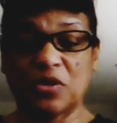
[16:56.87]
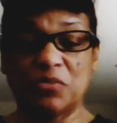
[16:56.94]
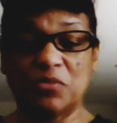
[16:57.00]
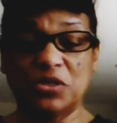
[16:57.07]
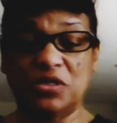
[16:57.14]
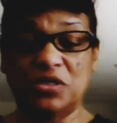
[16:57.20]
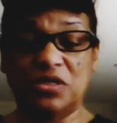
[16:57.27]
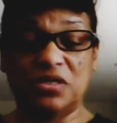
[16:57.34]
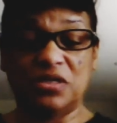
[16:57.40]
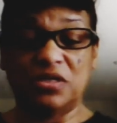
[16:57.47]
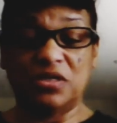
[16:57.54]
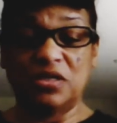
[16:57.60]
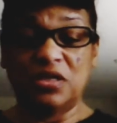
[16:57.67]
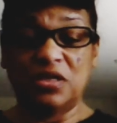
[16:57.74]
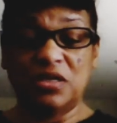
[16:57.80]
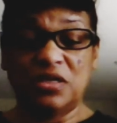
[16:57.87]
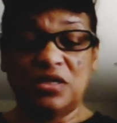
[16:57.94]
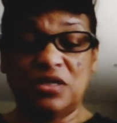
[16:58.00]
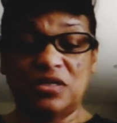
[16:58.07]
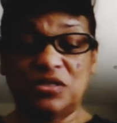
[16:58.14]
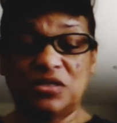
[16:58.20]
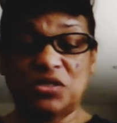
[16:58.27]
But
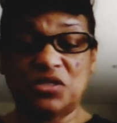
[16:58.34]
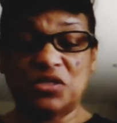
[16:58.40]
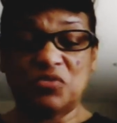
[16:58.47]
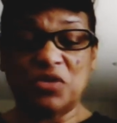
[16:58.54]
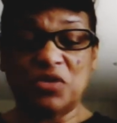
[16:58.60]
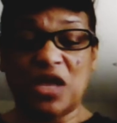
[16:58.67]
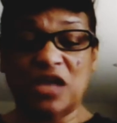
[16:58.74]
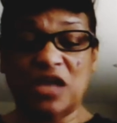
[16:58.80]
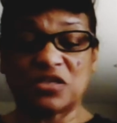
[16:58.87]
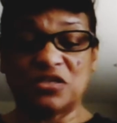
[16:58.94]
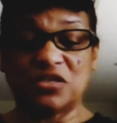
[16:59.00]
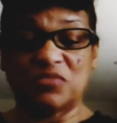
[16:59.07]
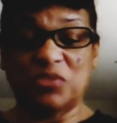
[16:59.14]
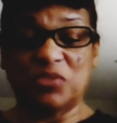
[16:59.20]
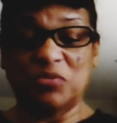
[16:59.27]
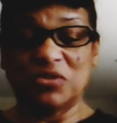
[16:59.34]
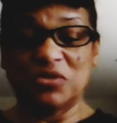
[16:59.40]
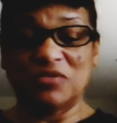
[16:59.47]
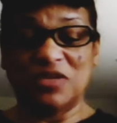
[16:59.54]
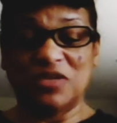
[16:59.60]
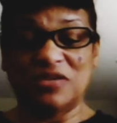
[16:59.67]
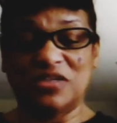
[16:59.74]
just the reactions of people,
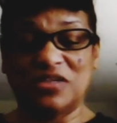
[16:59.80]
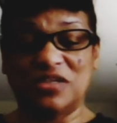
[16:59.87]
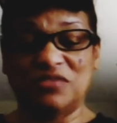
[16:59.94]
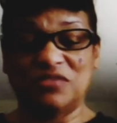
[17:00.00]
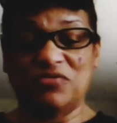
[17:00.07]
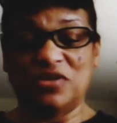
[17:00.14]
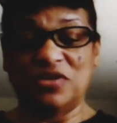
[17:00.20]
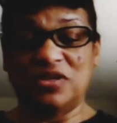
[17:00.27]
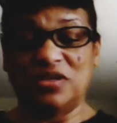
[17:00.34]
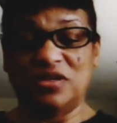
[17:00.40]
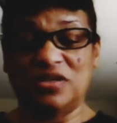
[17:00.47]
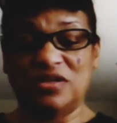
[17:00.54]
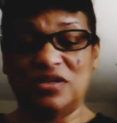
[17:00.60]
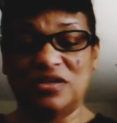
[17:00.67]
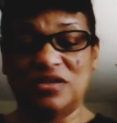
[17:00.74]
sometimes it is funny.